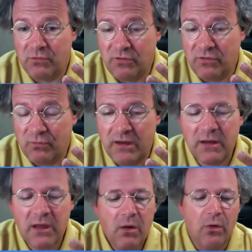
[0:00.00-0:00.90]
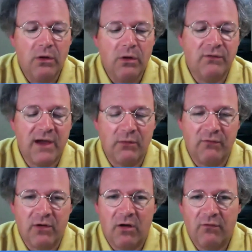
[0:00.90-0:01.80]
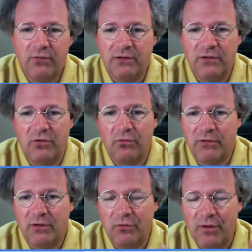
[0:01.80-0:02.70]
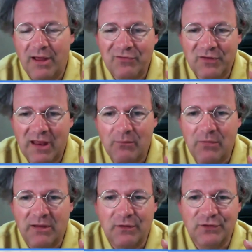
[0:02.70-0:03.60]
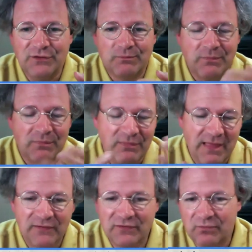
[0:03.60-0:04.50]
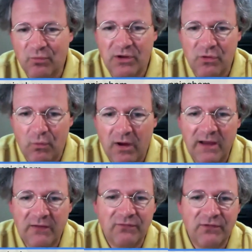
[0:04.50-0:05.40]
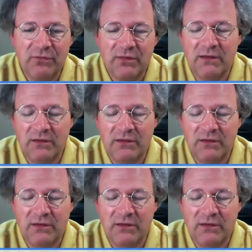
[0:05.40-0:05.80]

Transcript: week, or you've got a revolver in your nightstand because that's what your wife, you